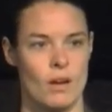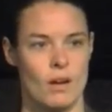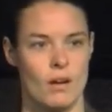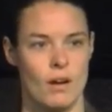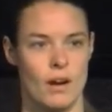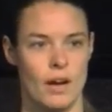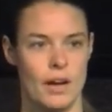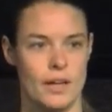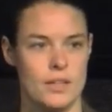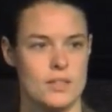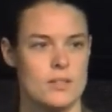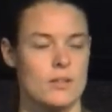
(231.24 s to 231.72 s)

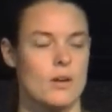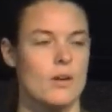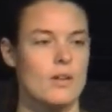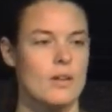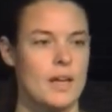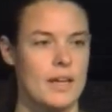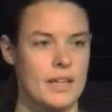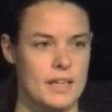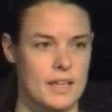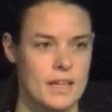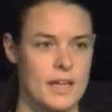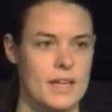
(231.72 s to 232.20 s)
All right, so all
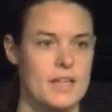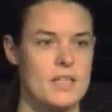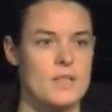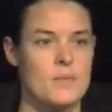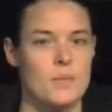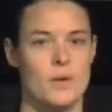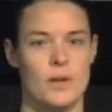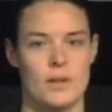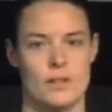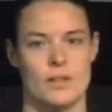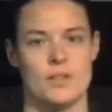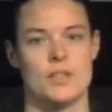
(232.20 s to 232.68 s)
that
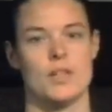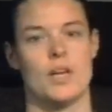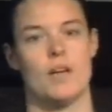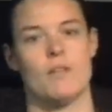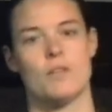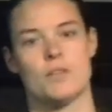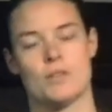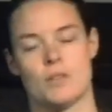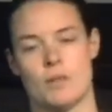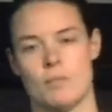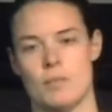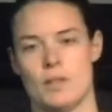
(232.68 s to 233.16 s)
guesswork that
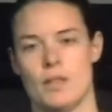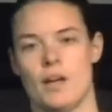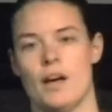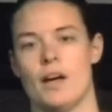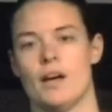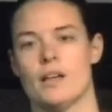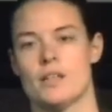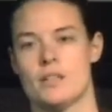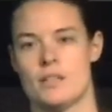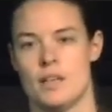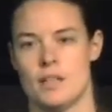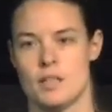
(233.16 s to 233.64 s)
JavaScript
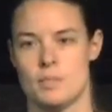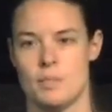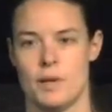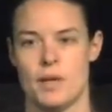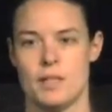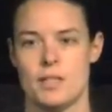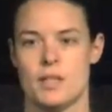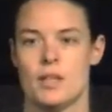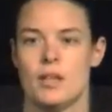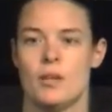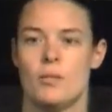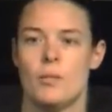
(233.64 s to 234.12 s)
does, that's
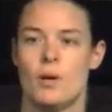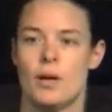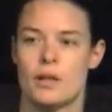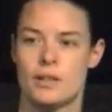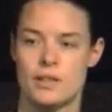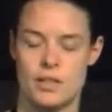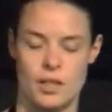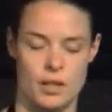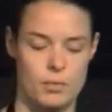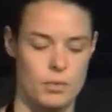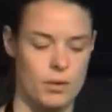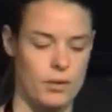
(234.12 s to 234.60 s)
basically what
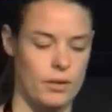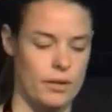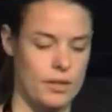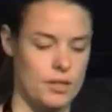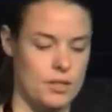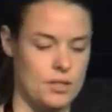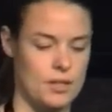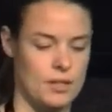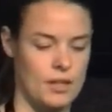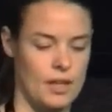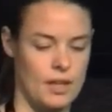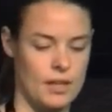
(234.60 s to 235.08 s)
type
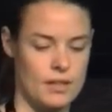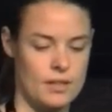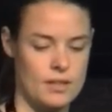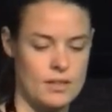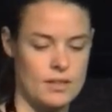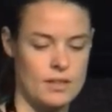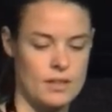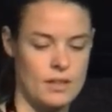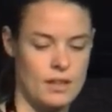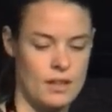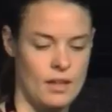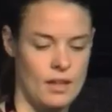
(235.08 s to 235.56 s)
coercion does.
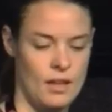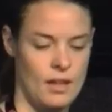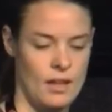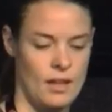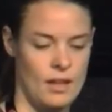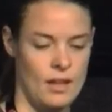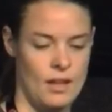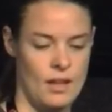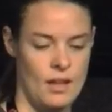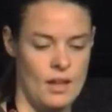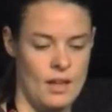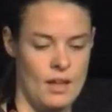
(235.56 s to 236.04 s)

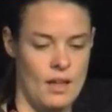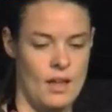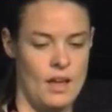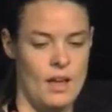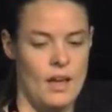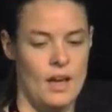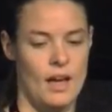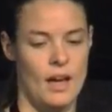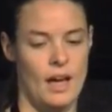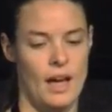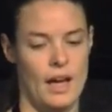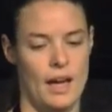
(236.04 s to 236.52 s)

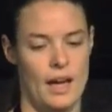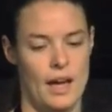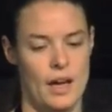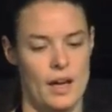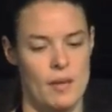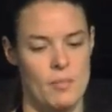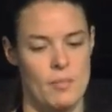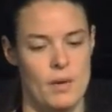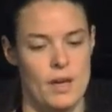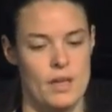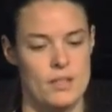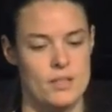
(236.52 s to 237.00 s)

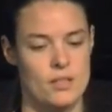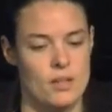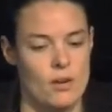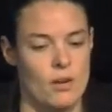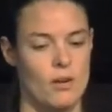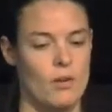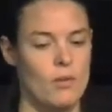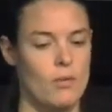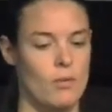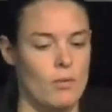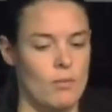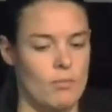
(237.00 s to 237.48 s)
And
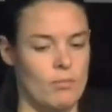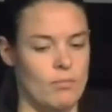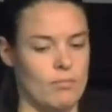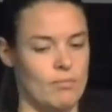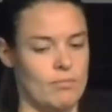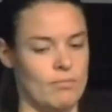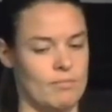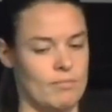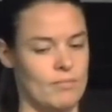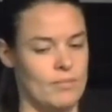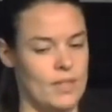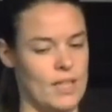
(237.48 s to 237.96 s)
so
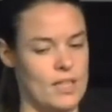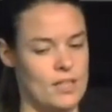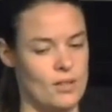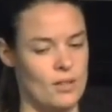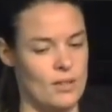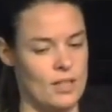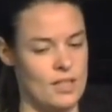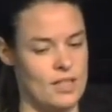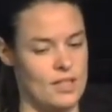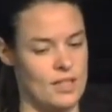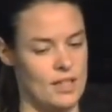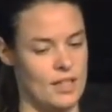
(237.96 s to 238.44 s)
there's all
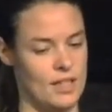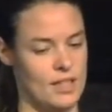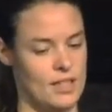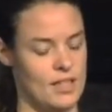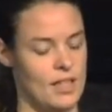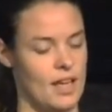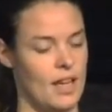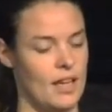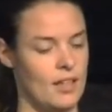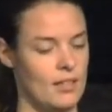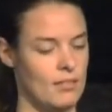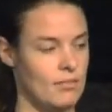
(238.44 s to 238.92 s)
these things
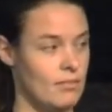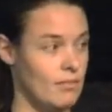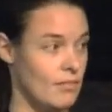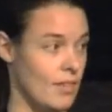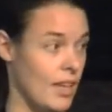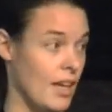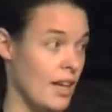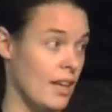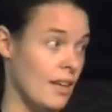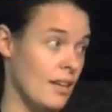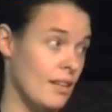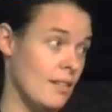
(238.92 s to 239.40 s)
that
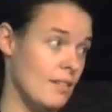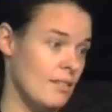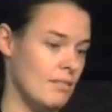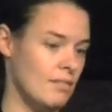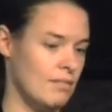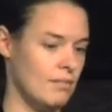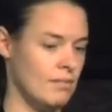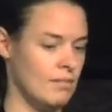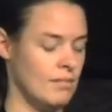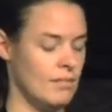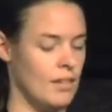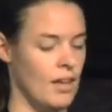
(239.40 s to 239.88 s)
then
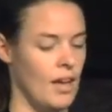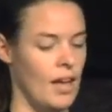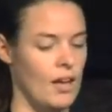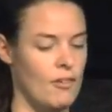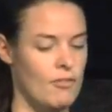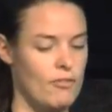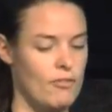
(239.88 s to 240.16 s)
are